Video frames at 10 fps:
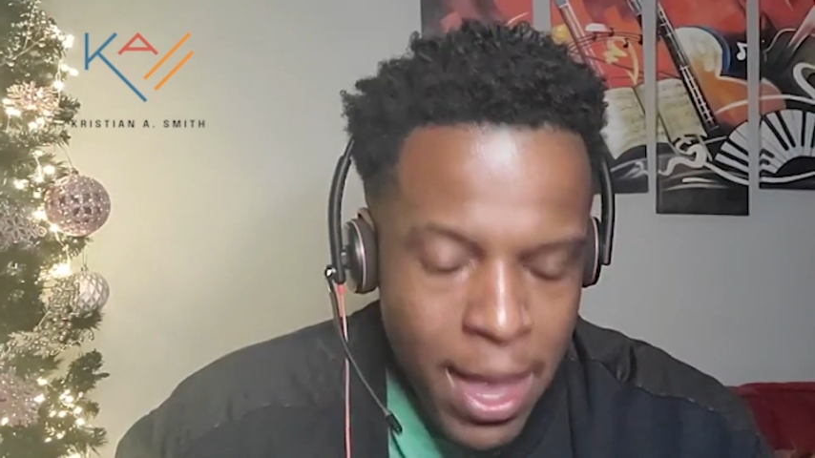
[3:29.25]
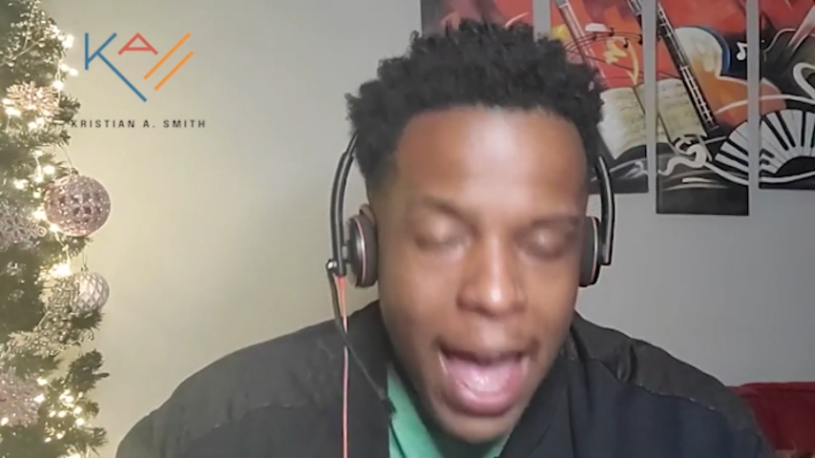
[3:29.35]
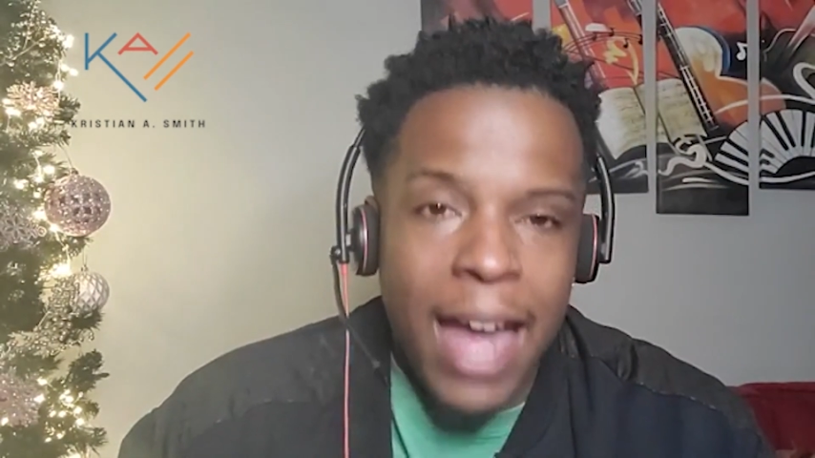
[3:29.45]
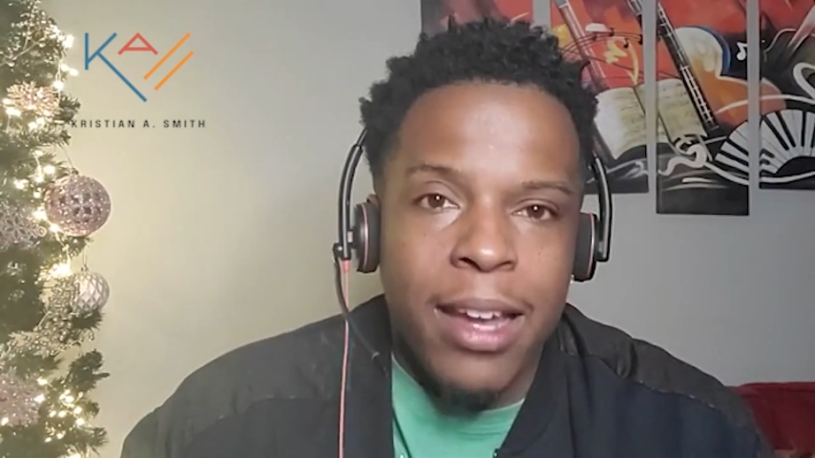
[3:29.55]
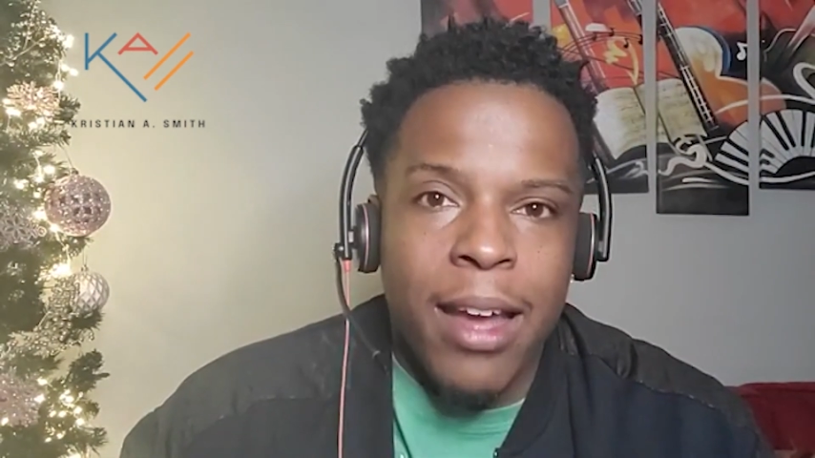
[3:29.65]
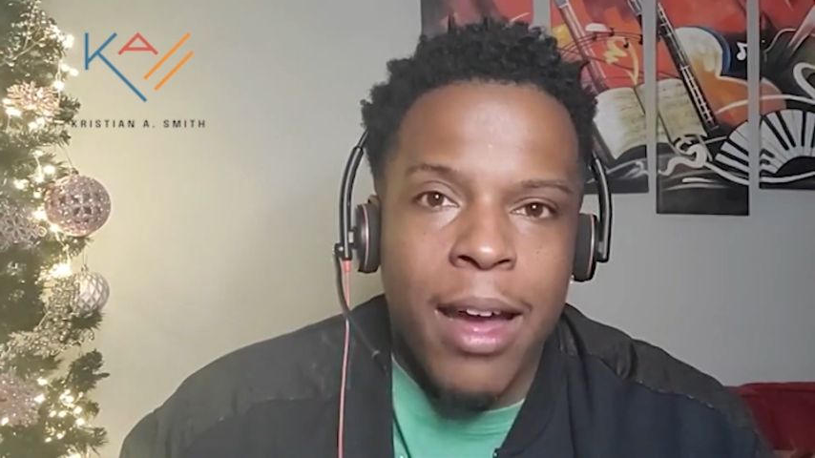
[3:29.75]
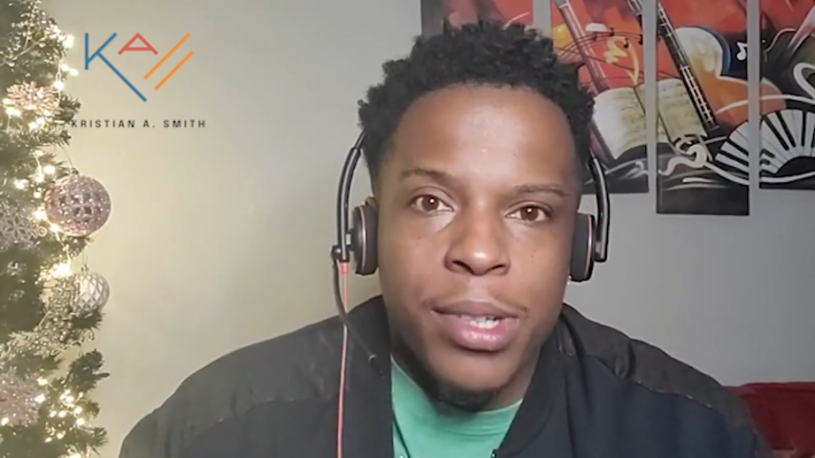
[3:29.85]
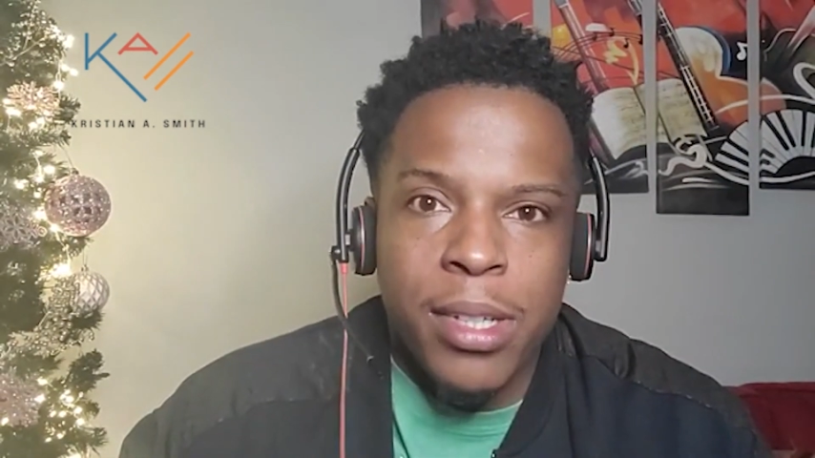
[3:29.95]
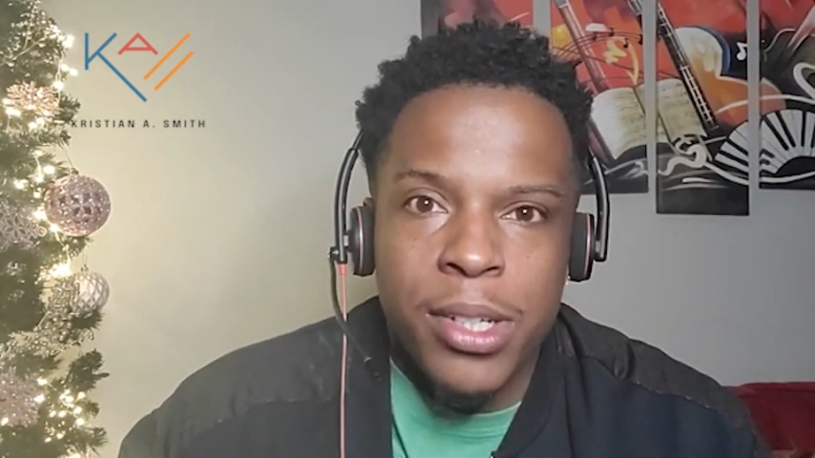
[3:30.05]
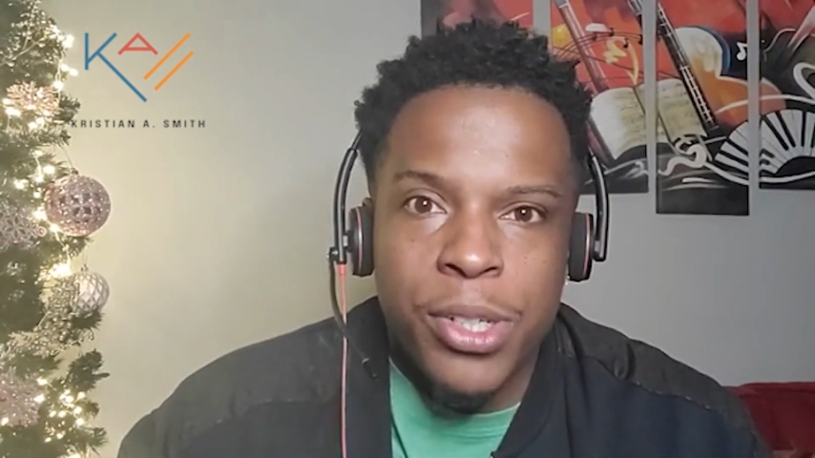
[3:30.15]
I had a
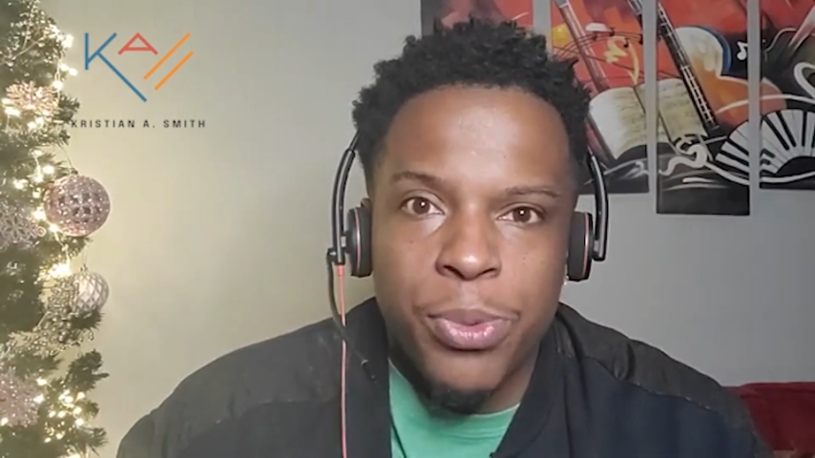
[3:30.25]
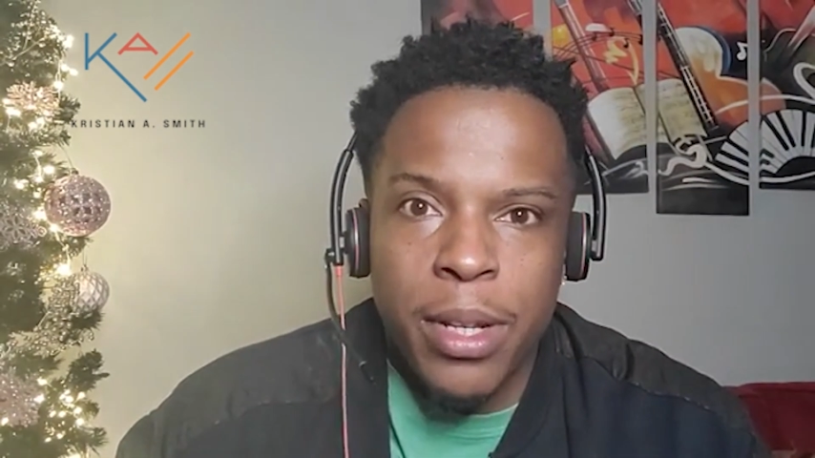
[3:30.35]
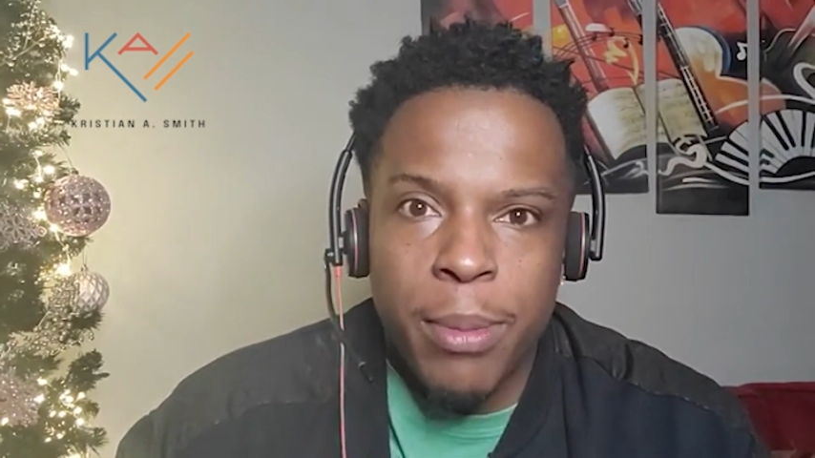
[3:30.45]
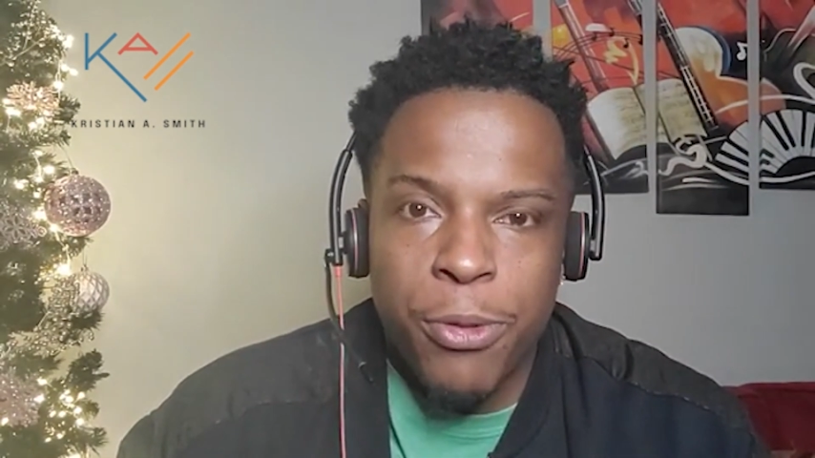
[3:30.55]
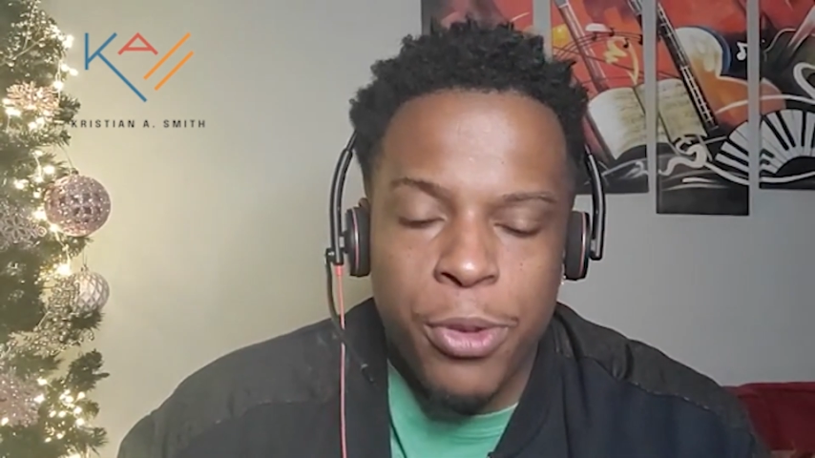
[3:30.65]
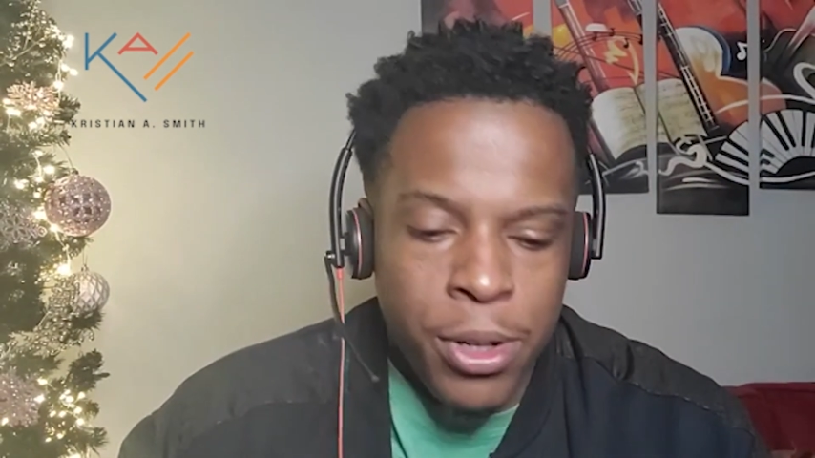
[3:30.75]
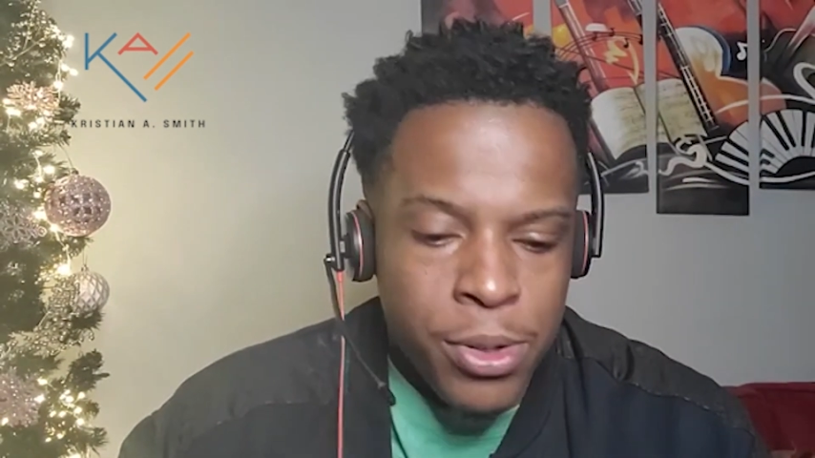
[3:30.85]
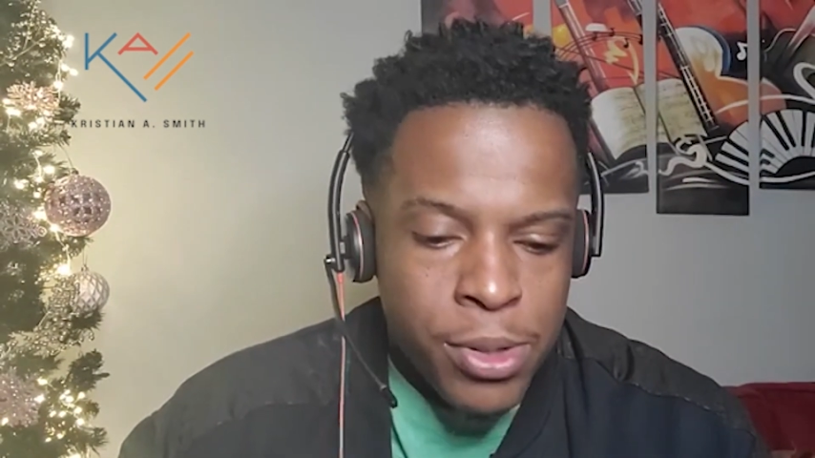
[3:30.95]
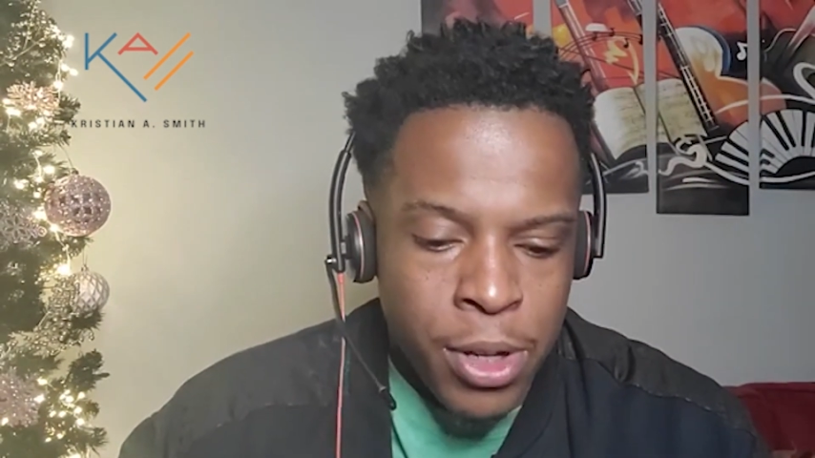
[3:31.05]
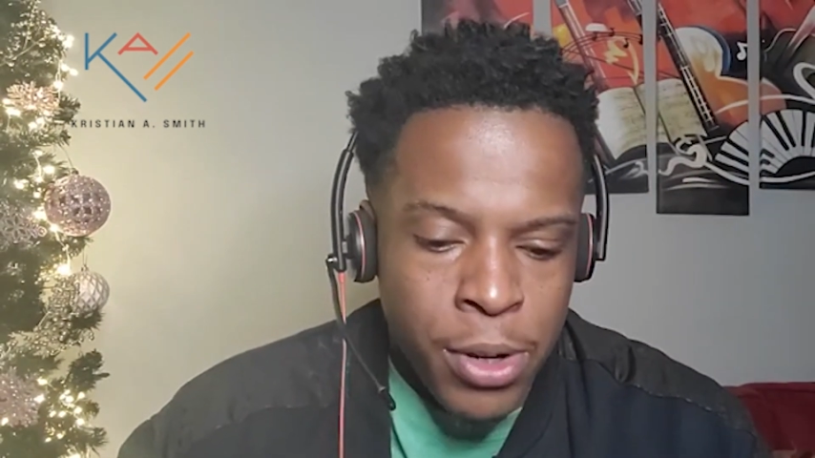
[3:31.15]
conversation with him a few years ago.